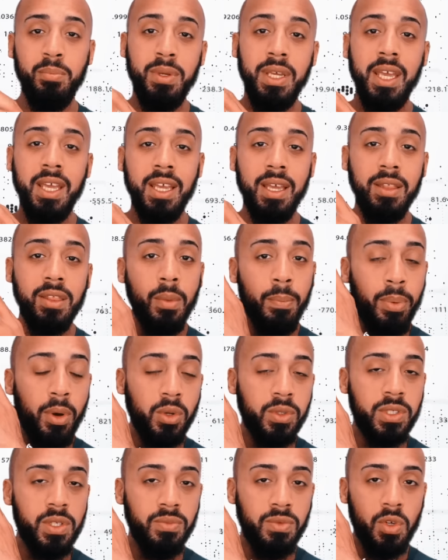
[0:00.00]
being in the
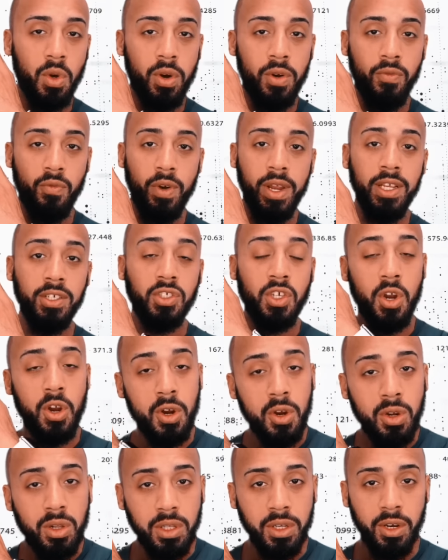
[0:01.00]
post-absorptive range
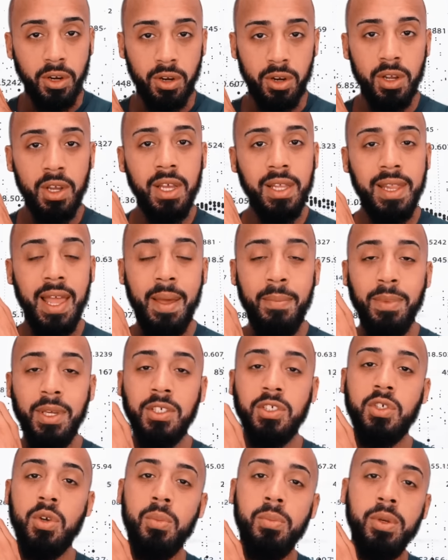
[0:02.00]
earlier, that
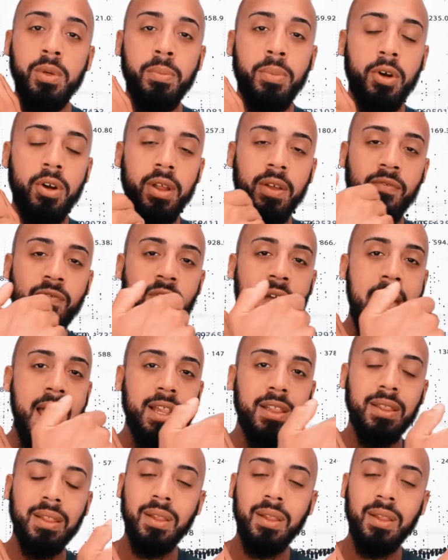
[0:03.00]
means you'll be burning fat